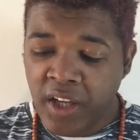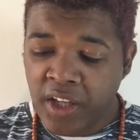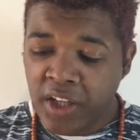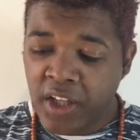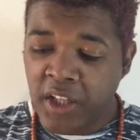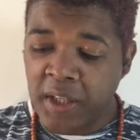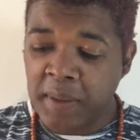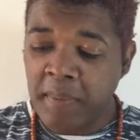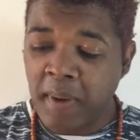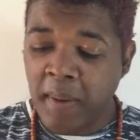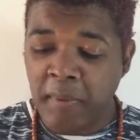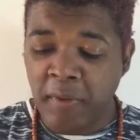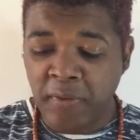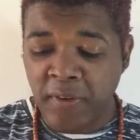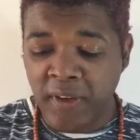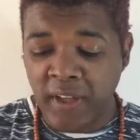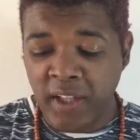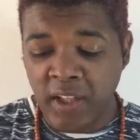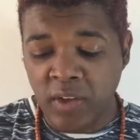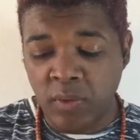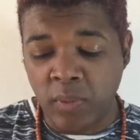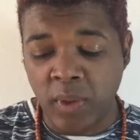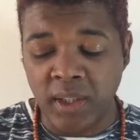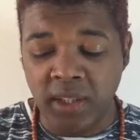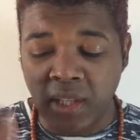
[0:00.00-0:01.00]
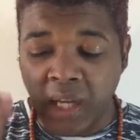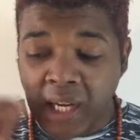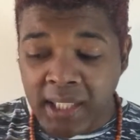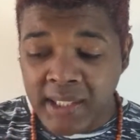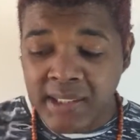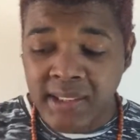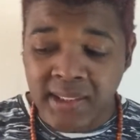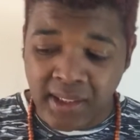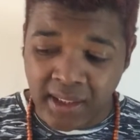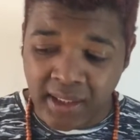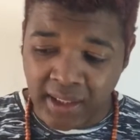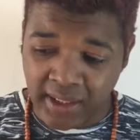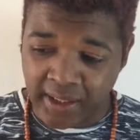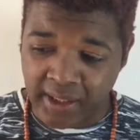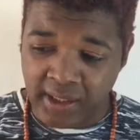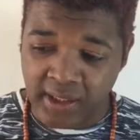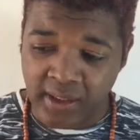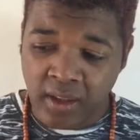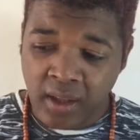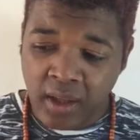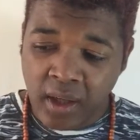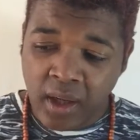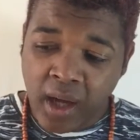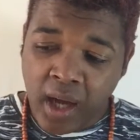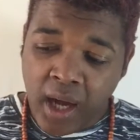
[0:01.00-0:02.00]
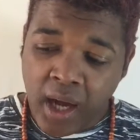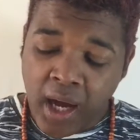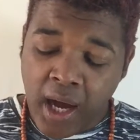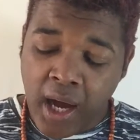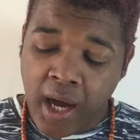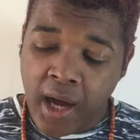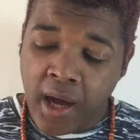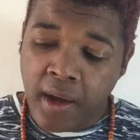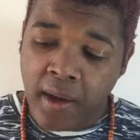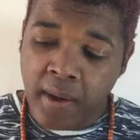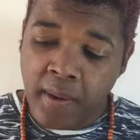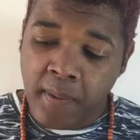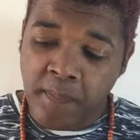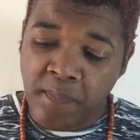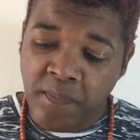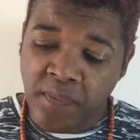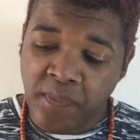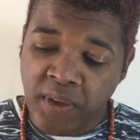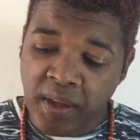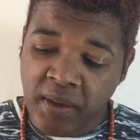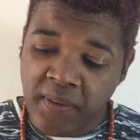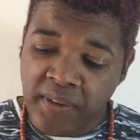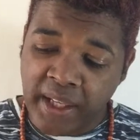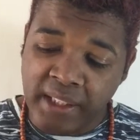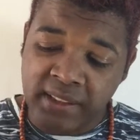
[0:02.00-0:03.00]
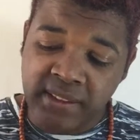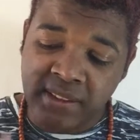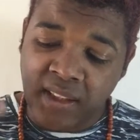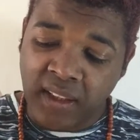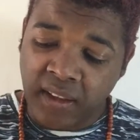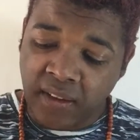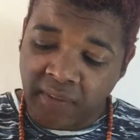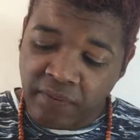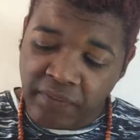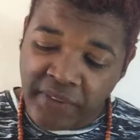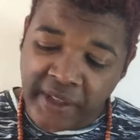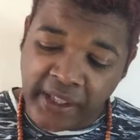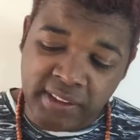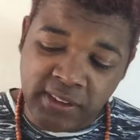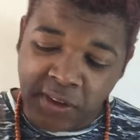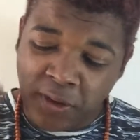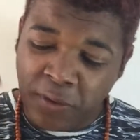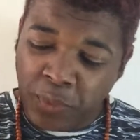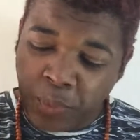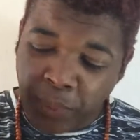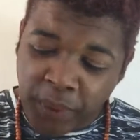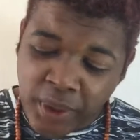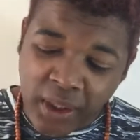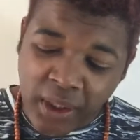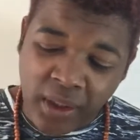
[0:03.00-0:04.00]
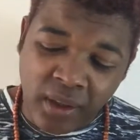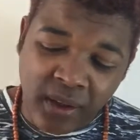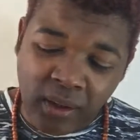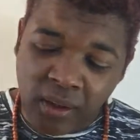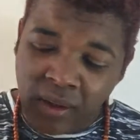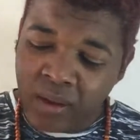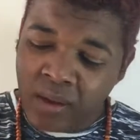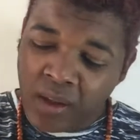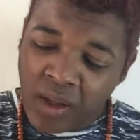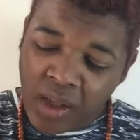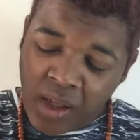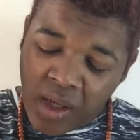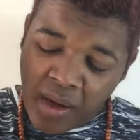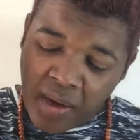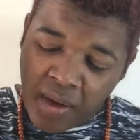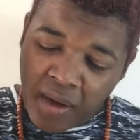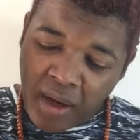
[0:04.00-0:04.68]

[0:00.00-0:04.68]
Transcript: you know, maybe feeling quite isolated, there's a real